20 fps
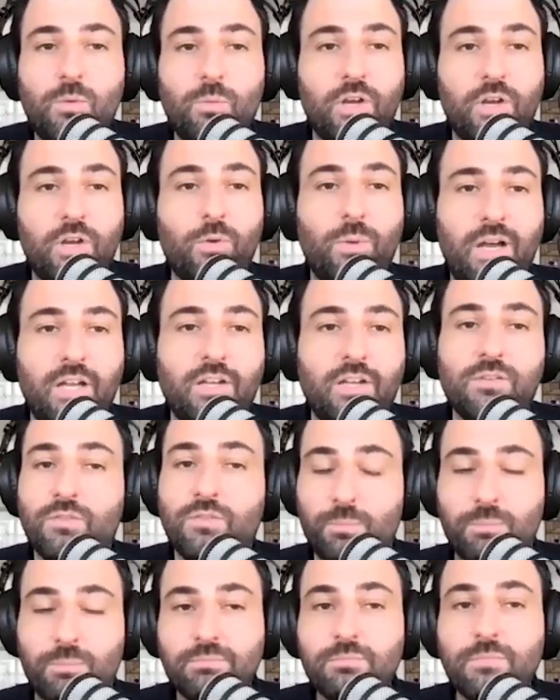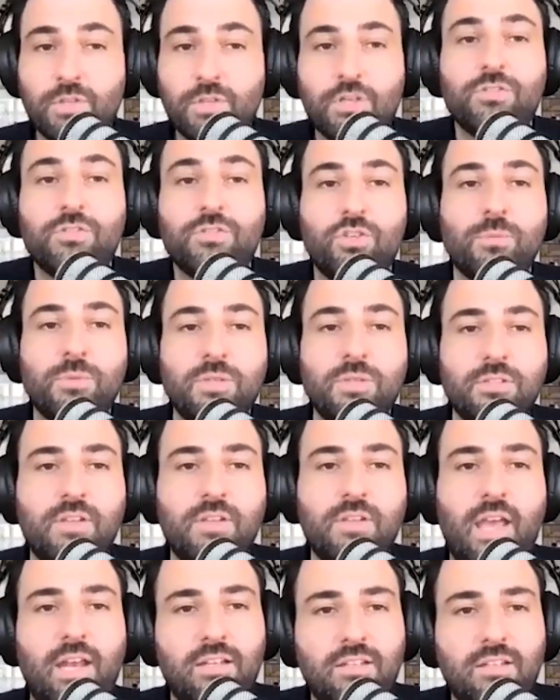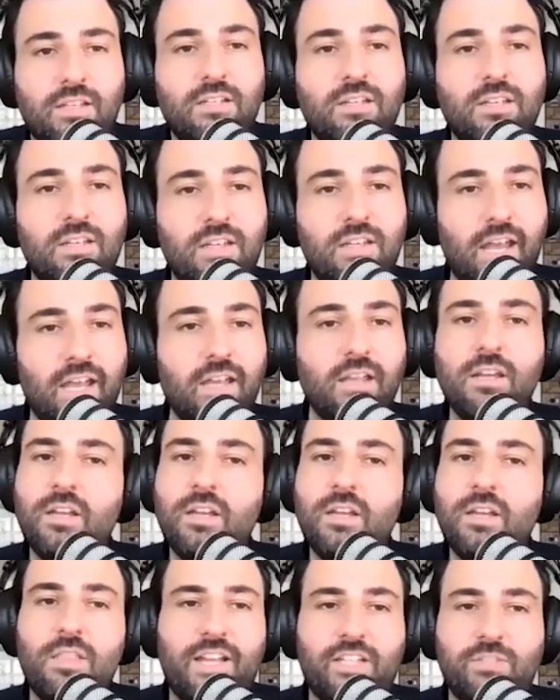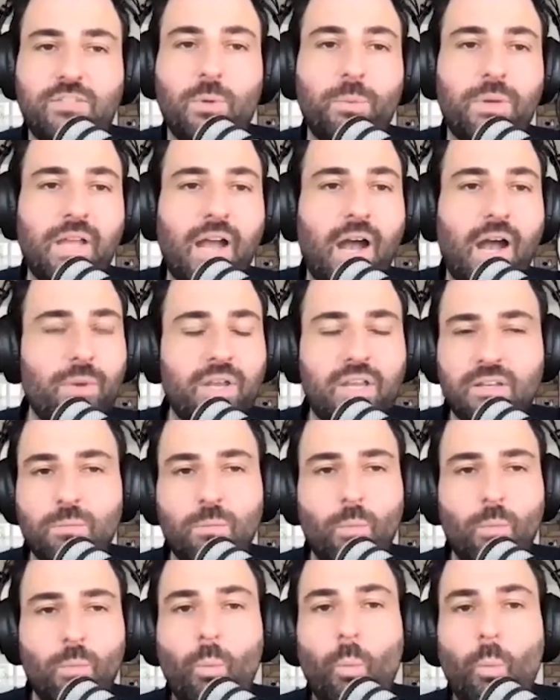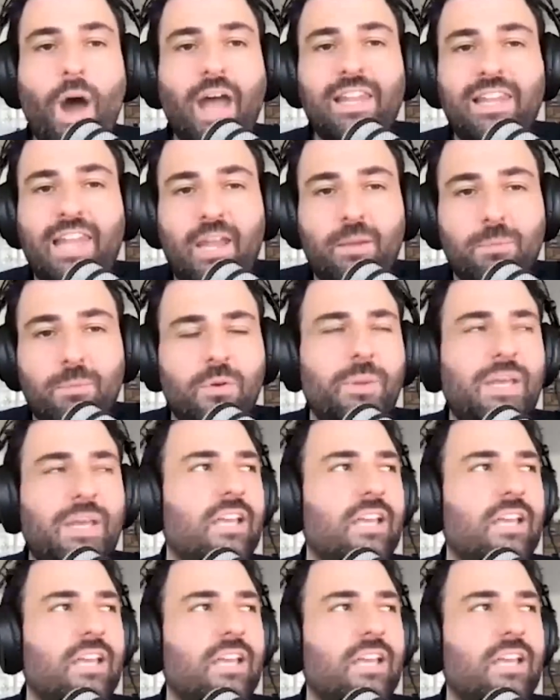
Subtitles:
101, you've got consumers. And at the end of the day, that's what we are. We can white label, we